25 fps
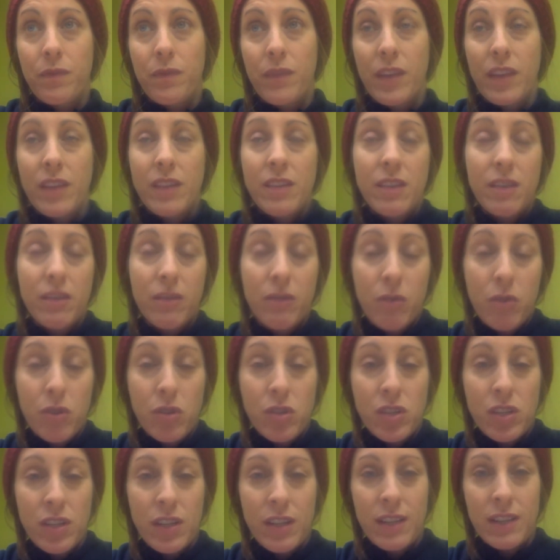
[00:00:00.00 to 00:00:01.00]
It's
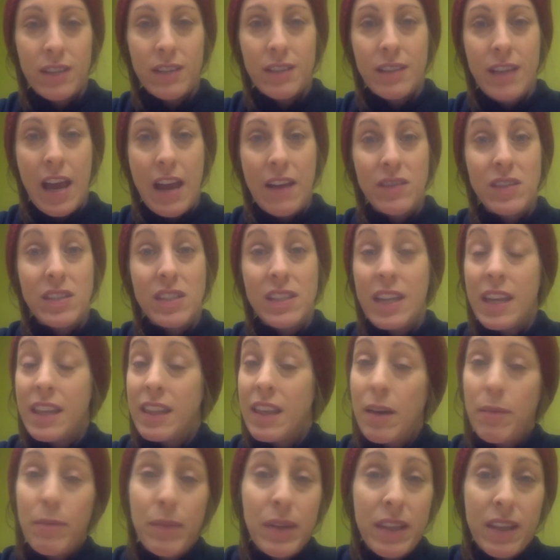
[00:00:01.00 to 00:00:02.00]
unfortunate to have to say
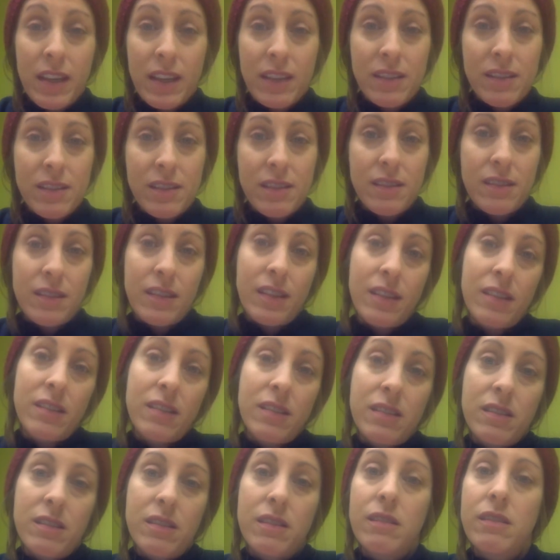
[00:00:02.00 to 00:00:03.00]
that, but that's
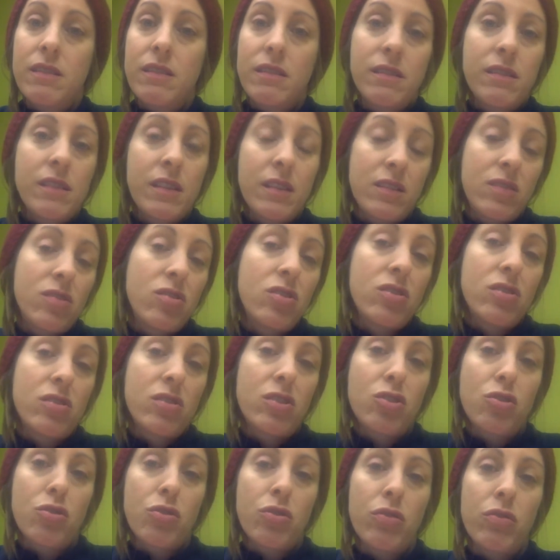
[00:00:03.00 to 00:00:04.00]
just
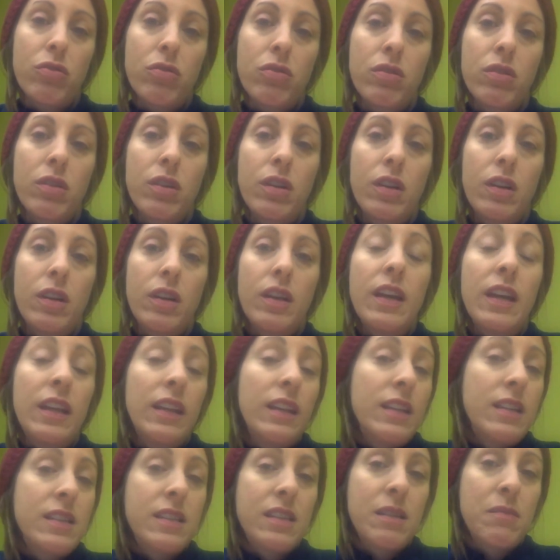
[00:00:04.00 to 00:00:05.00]
the truth, at
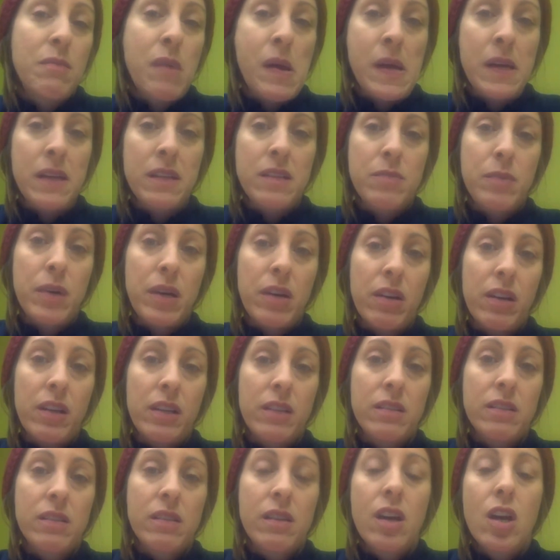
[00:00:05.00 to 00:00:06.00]
least in my
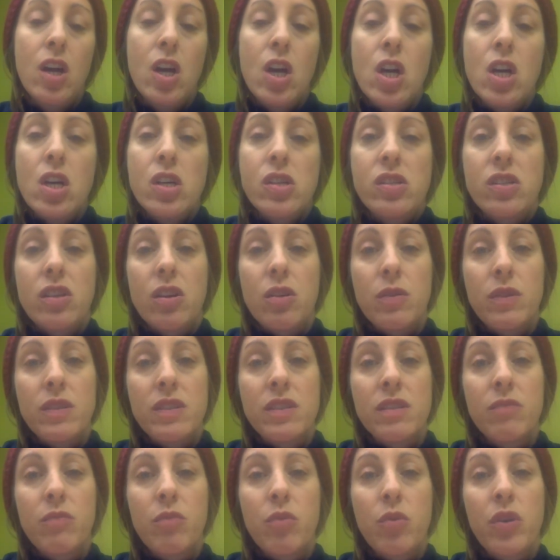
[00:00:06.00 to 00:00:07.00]
experience. So
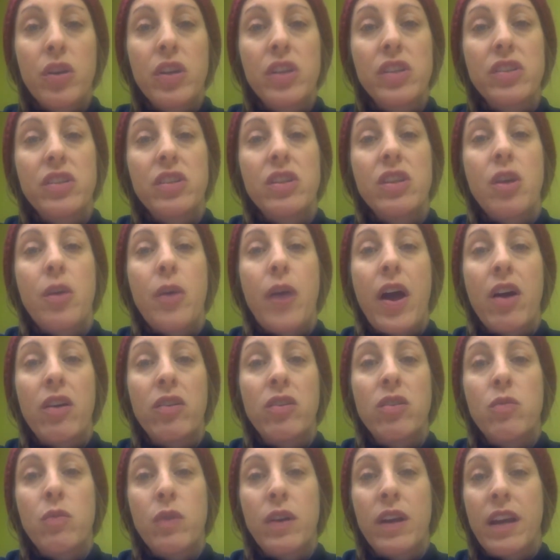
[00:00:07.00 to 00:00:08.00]
it's important to know how
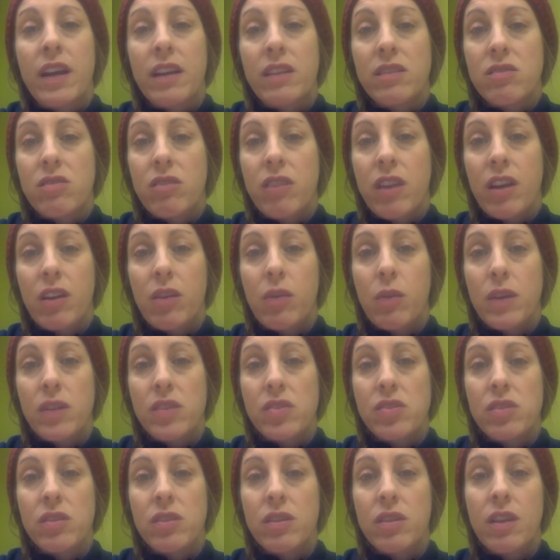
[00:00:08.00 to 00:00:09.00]
you want to answer that
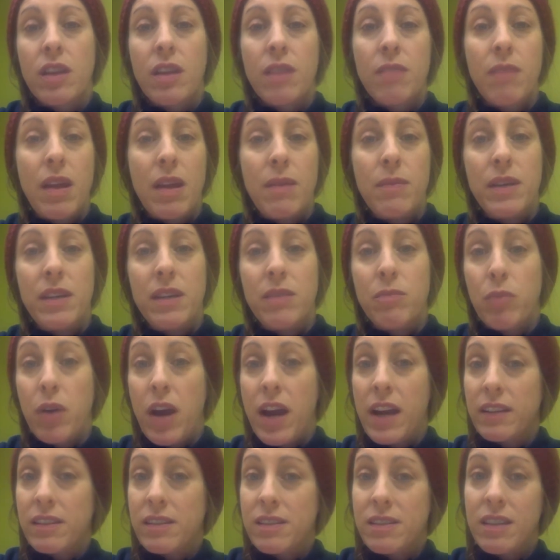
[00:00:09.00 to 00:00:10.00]
question and maybe
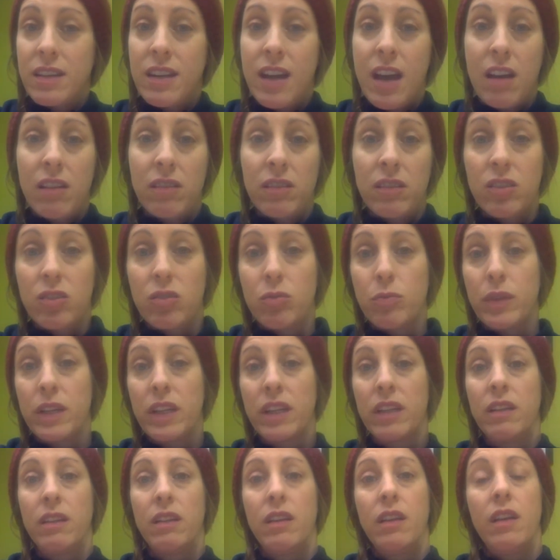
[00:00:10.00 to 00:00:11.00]
practice it out a little
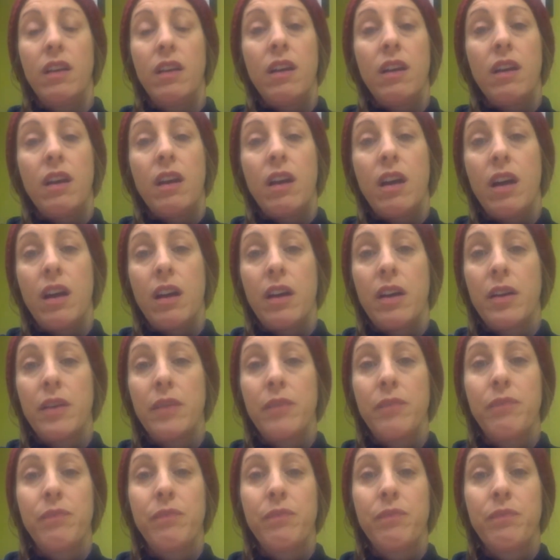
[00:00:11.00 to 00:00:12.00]
bit.
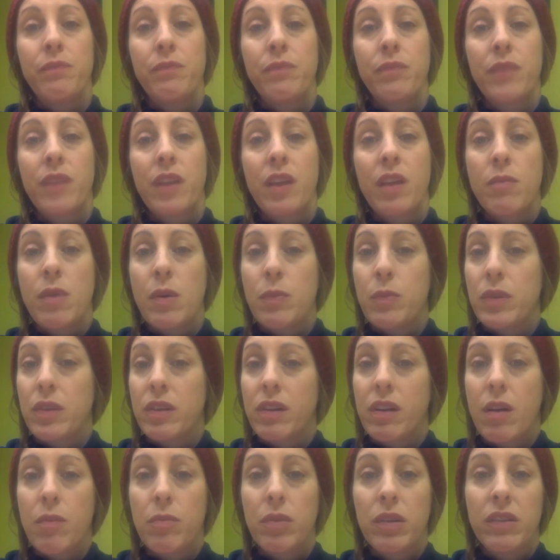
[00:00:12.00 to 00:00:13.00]
Come up with a
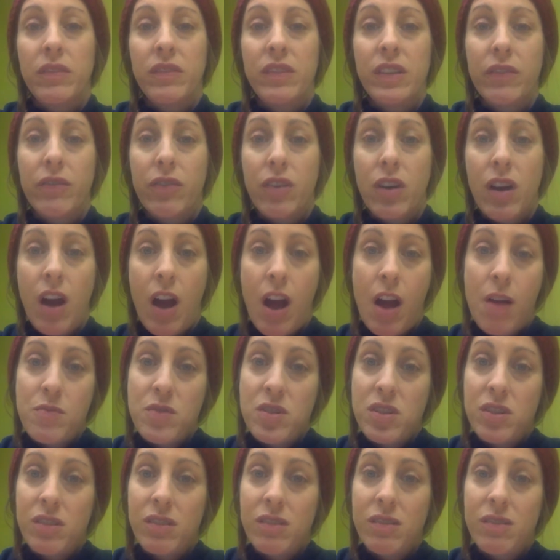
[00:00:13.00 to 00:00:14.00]
couple of different
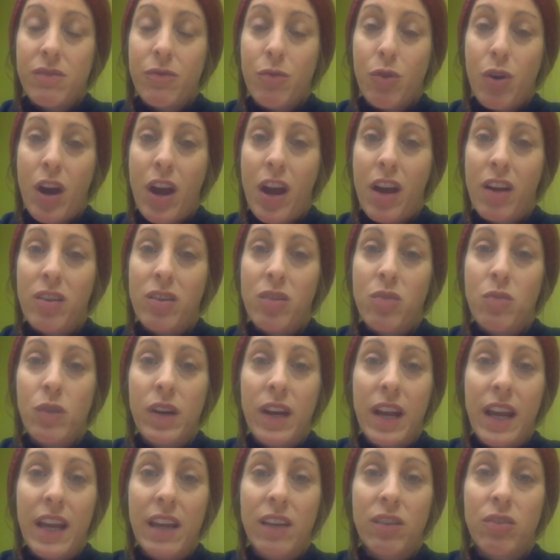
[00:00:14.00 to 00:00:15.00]
options for how you
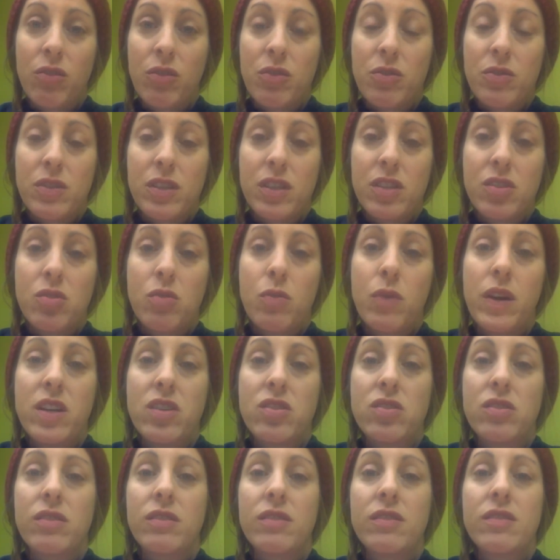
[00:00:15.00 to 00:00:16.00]
want to handle those
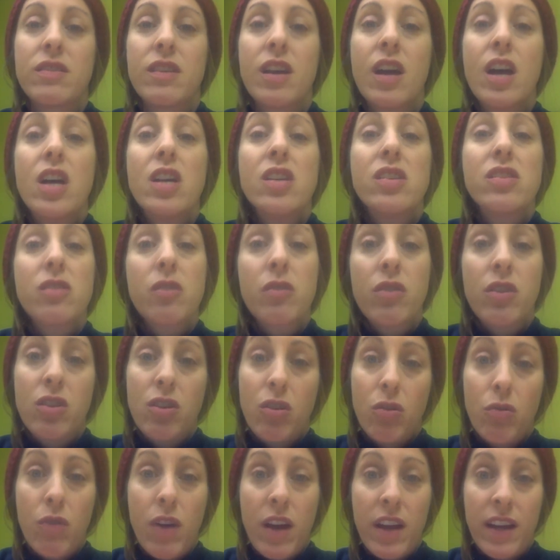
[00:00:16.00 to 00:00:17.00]
situations so that
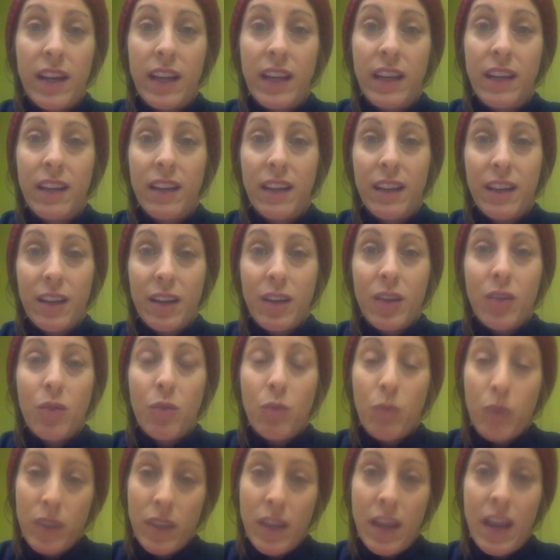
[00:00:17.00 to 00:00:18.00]
you're ready
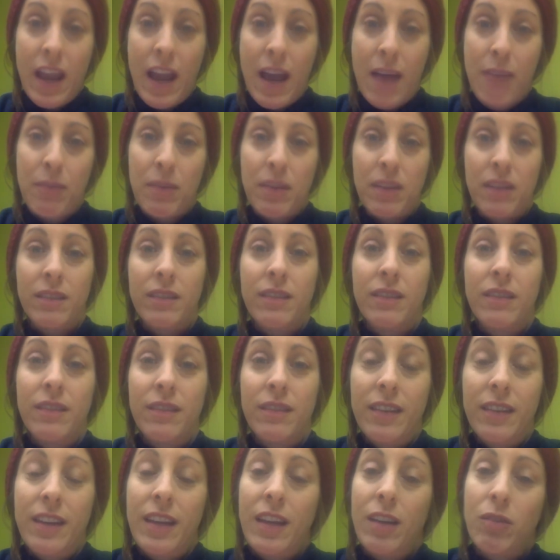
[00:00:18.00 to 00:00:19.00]
when they happen
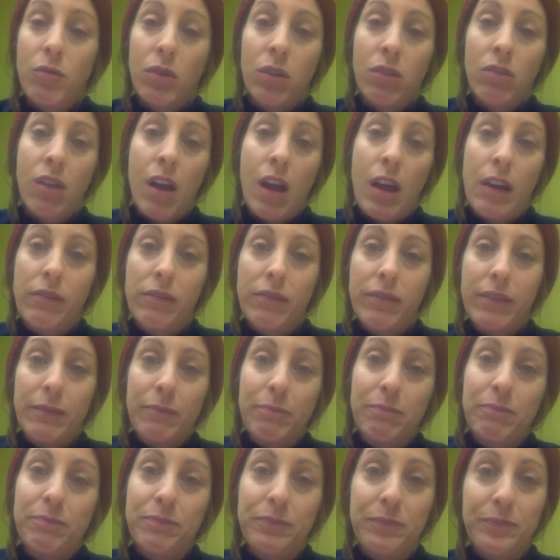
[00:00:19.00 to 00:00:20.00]
in real life.
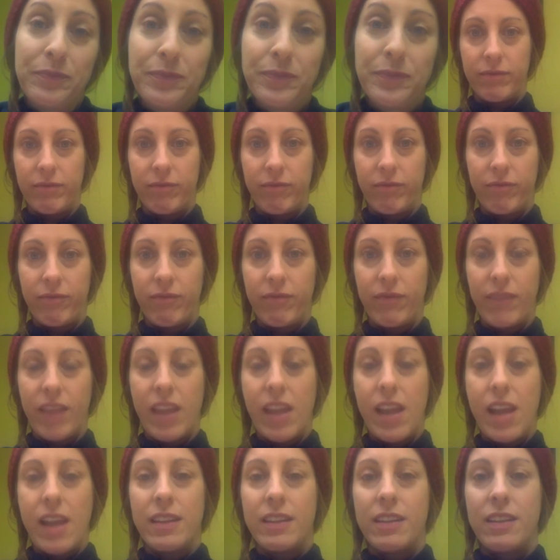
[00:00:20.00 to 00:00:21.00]

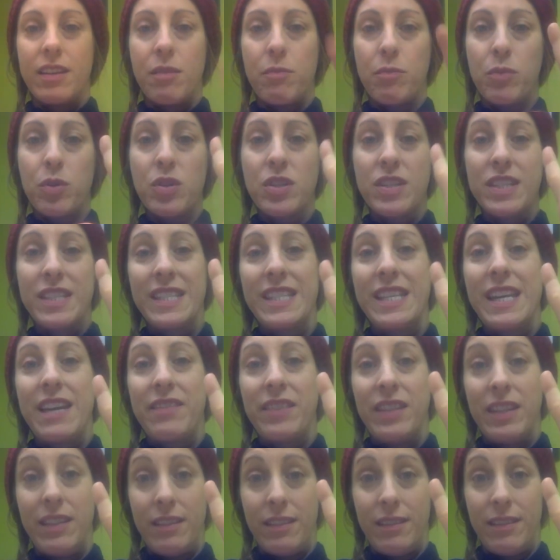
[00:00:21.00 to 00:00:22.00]
Number
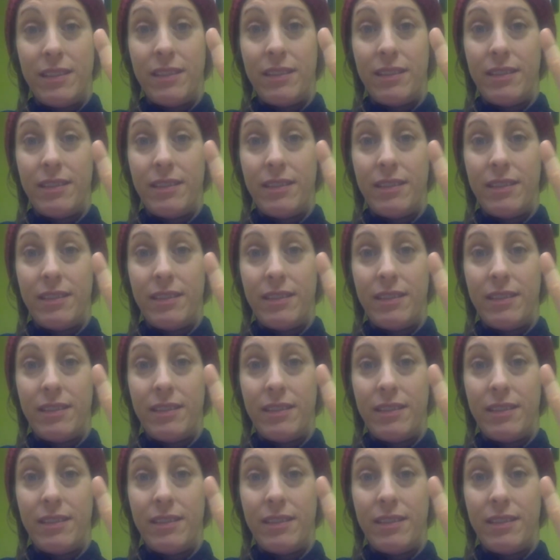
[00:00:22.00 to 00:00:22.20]
7,